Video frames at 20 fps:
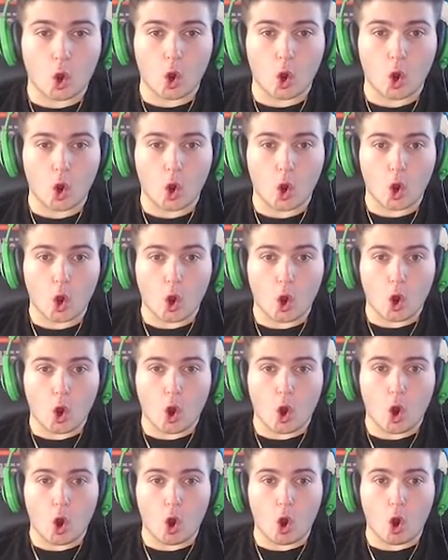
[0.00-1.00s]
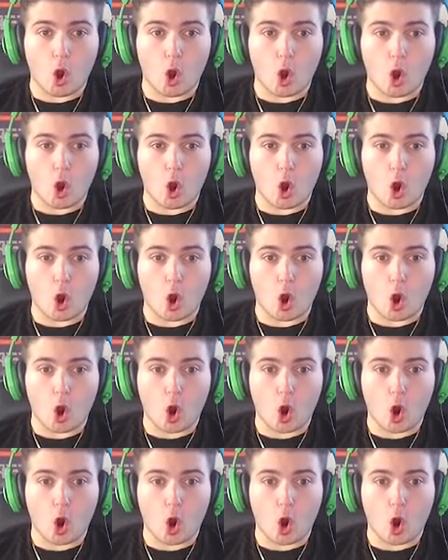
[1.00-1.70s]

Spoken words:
(silence)